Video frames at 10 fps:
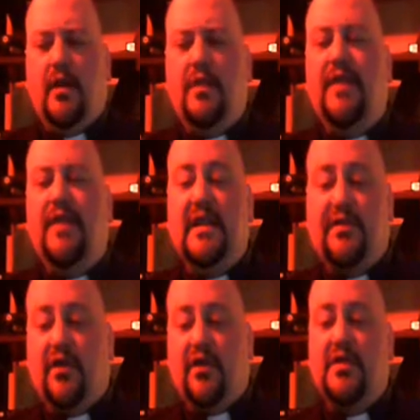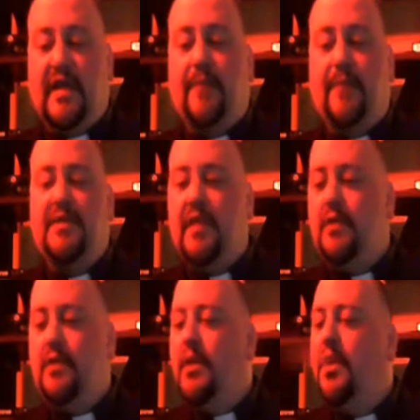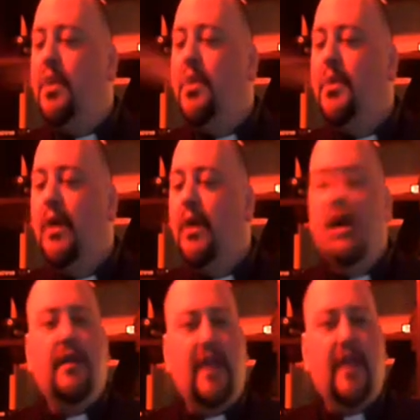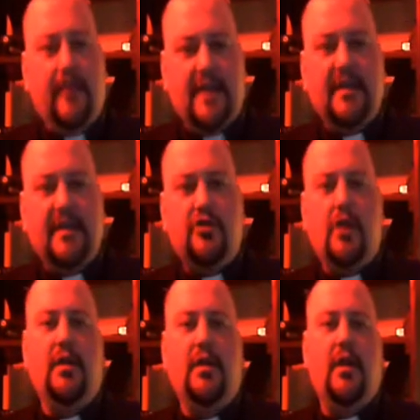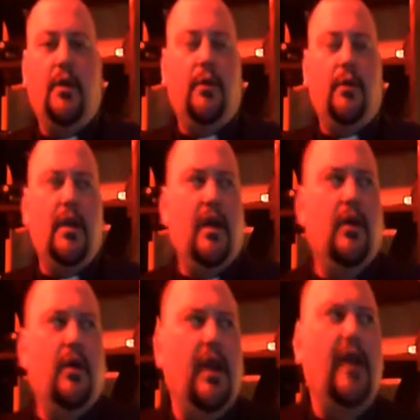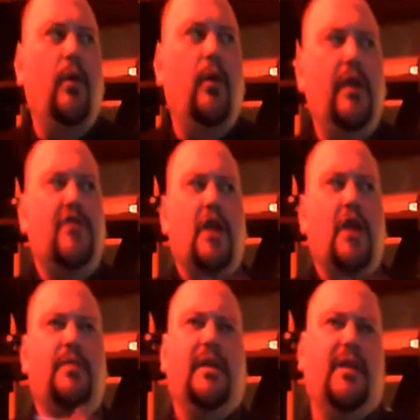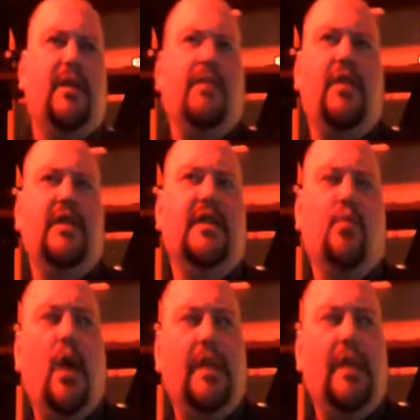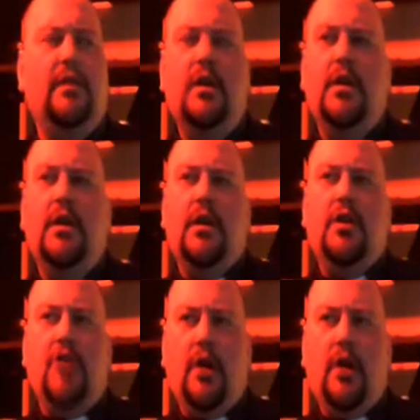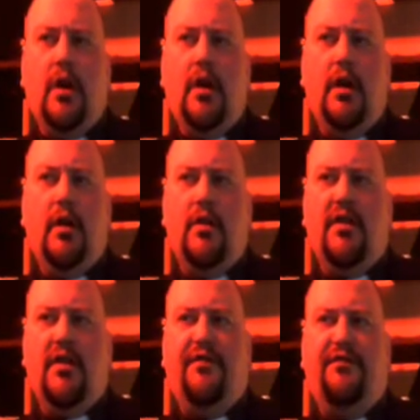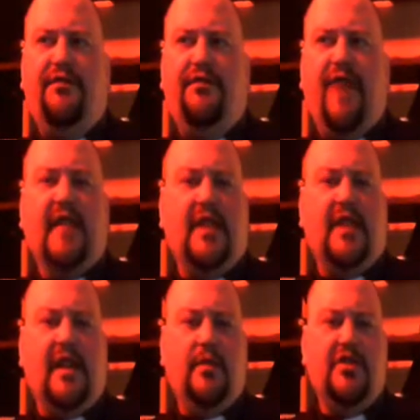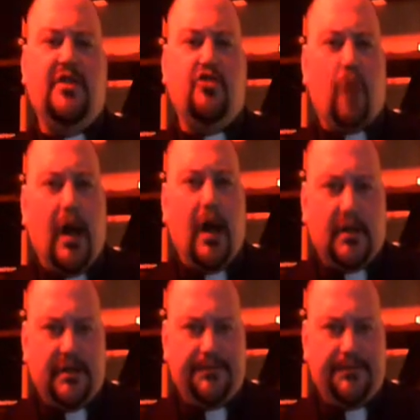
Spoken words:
this first episode, The Amazing Drunken Noah, we've talked about a couple of things. One, Noah, the fact that he was a drunk,